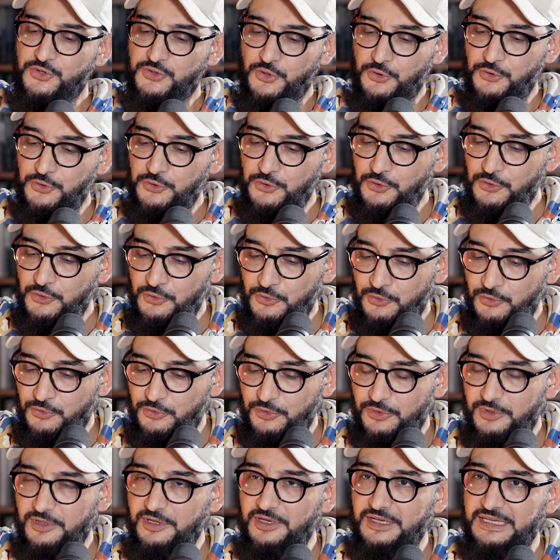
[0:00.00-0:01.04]
So
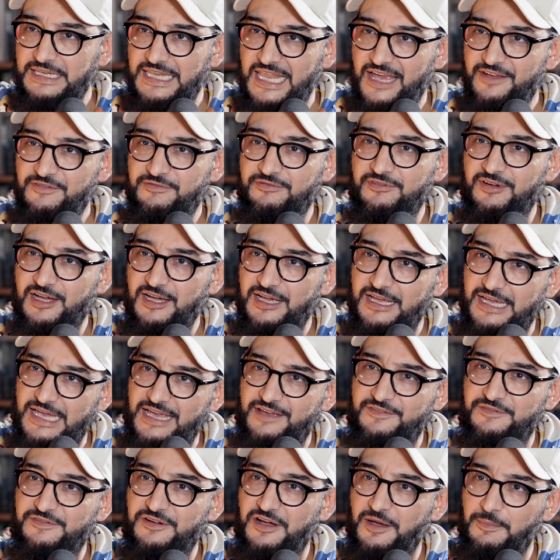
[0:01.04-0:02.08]
you never
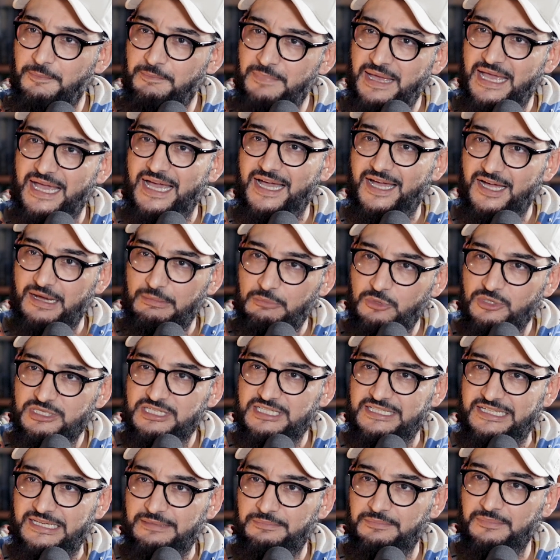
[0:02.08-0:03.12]
ever met a
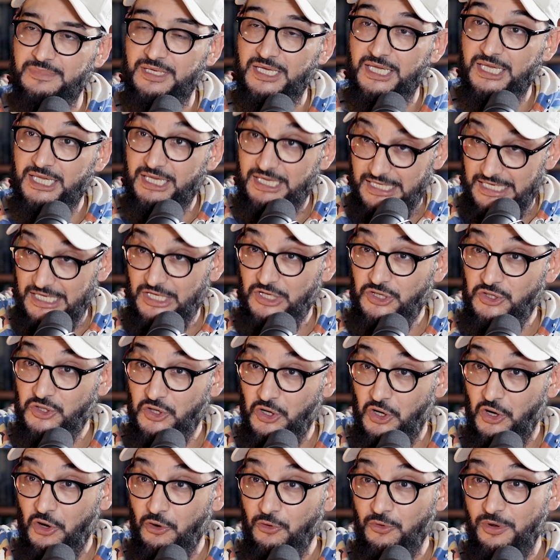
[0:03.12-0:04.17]
Muslim in
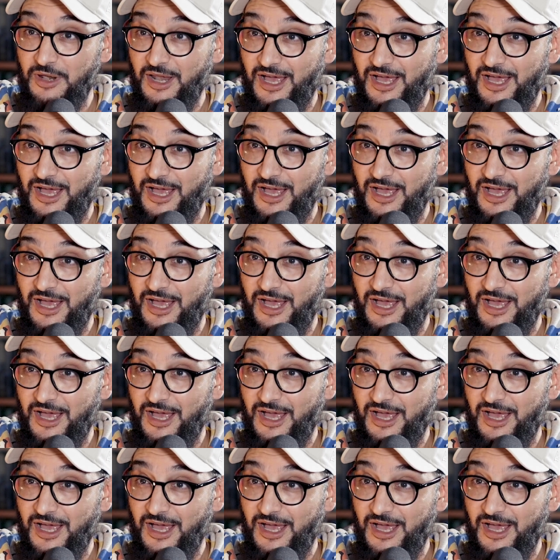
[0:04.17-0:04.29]
your whole